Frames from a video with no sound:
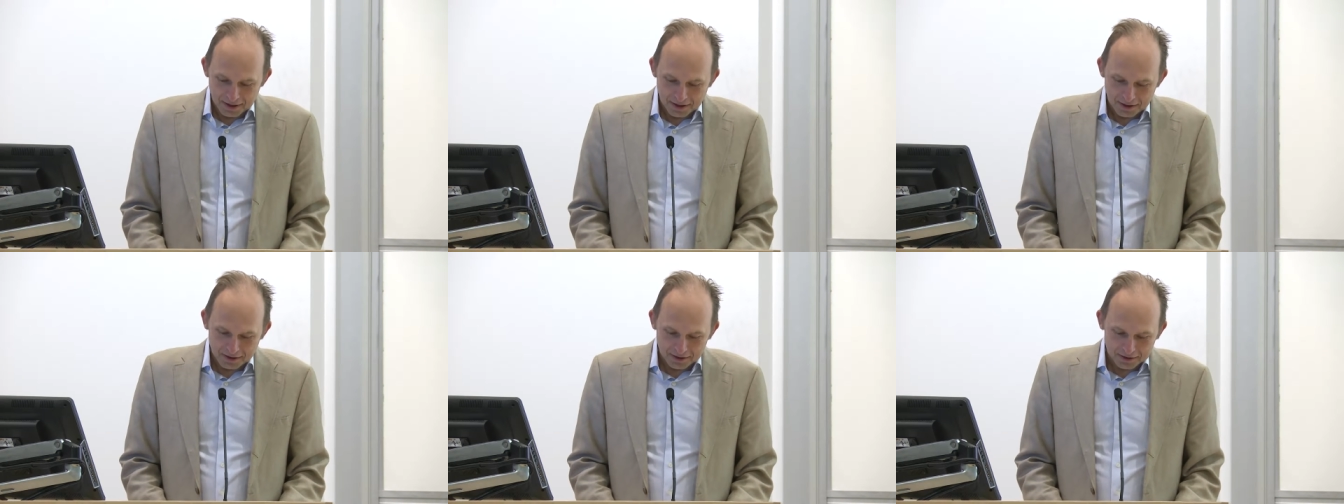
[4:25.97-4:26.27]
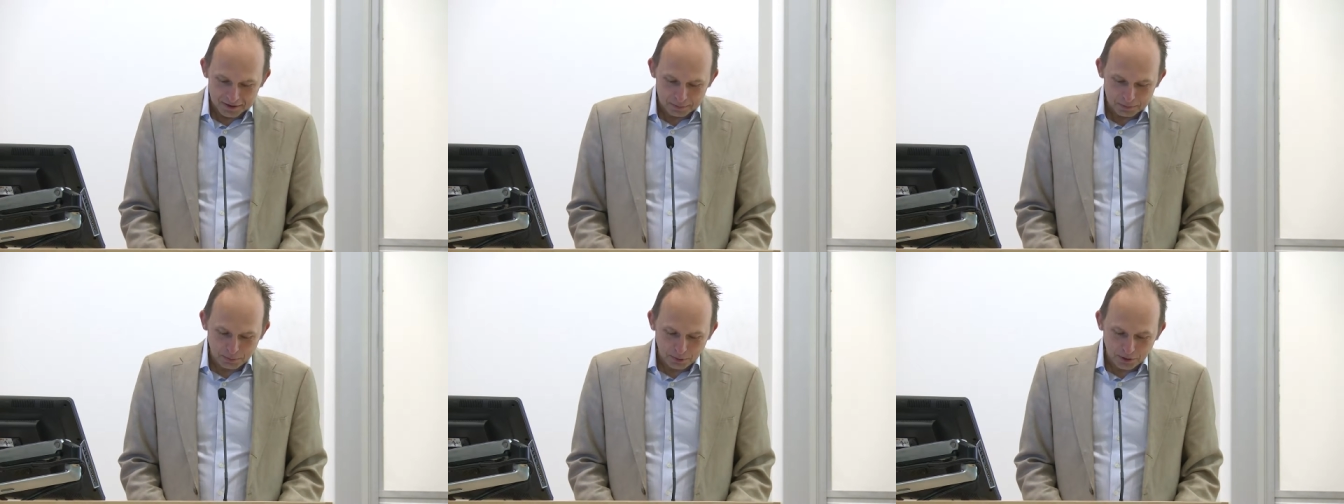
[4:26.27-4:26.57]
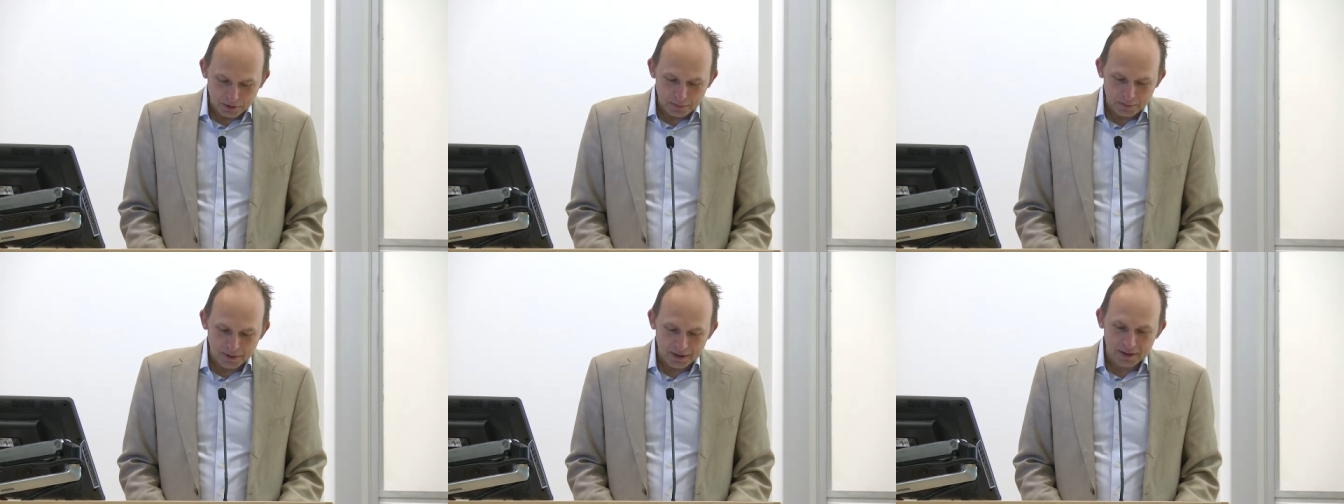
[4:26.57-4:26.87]
this
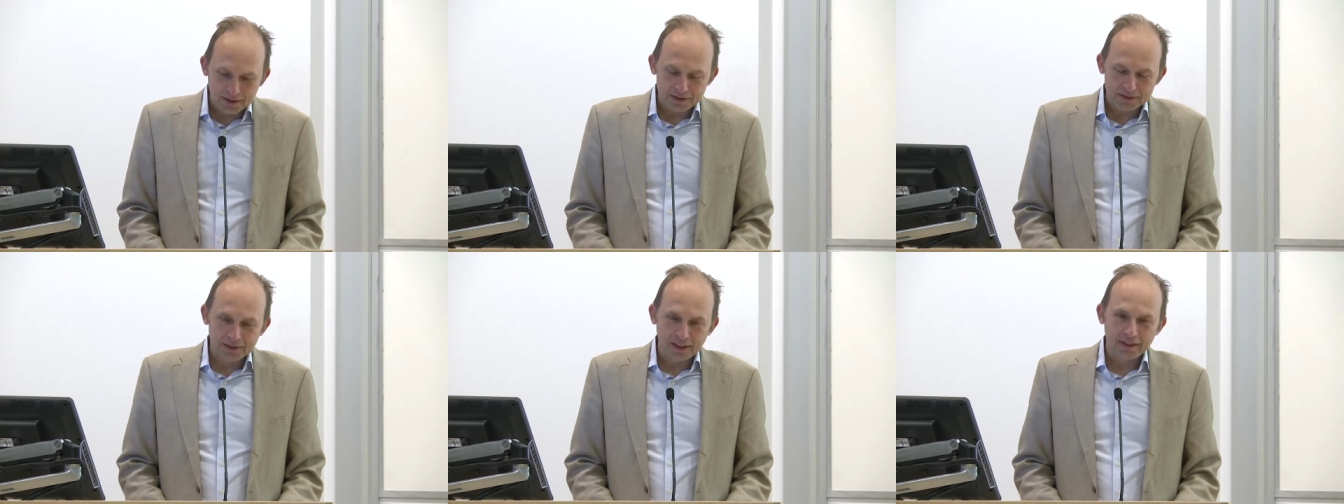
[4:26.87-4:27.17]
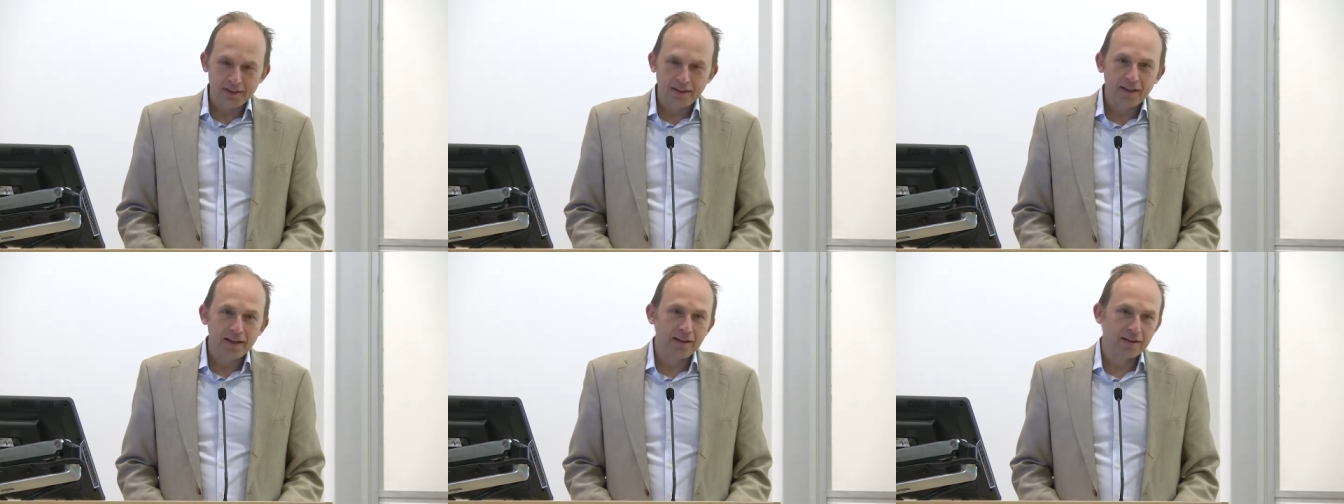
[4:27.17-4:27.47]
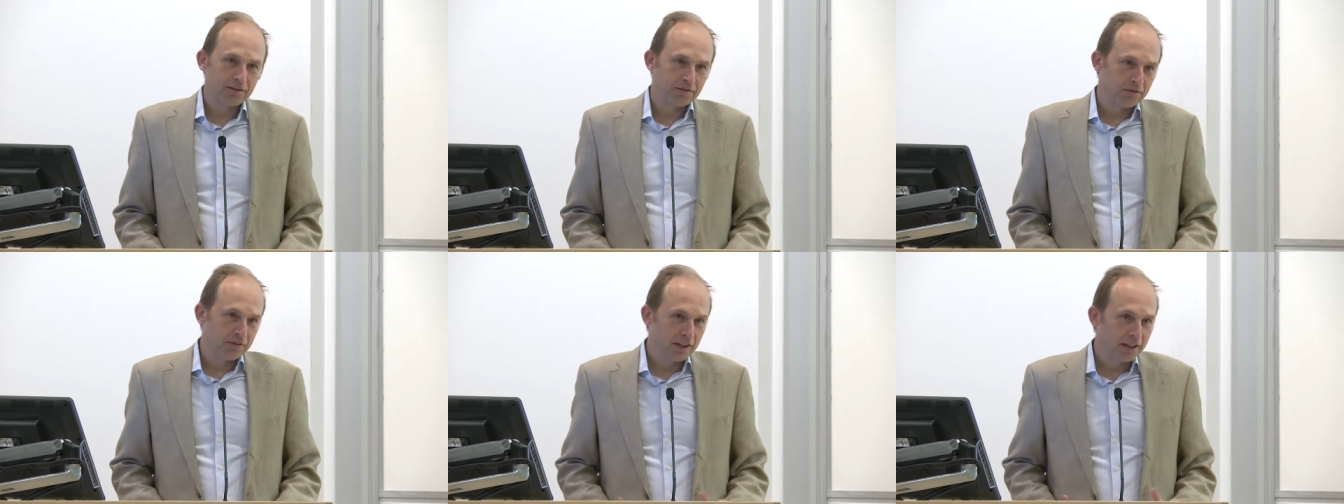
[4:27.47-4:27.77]
book because I needed
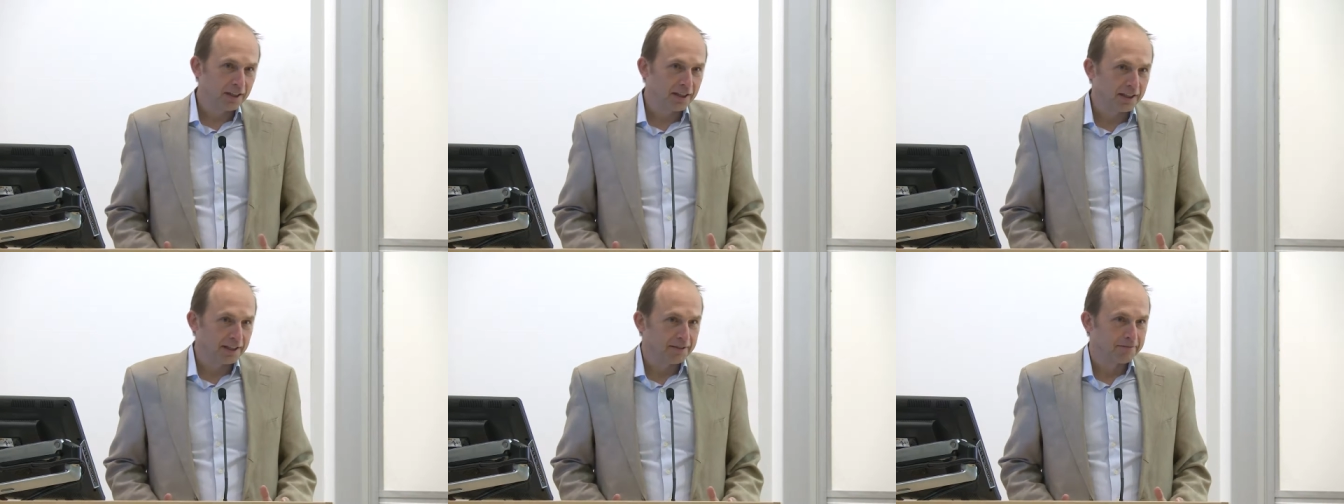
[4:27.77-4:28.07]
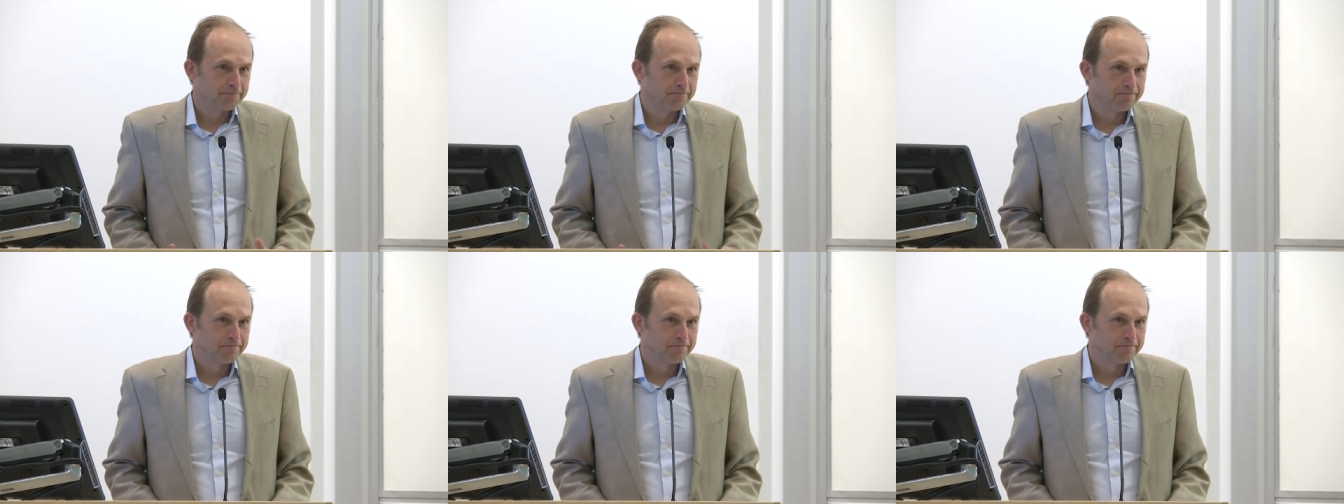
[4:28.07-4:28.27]
a villain.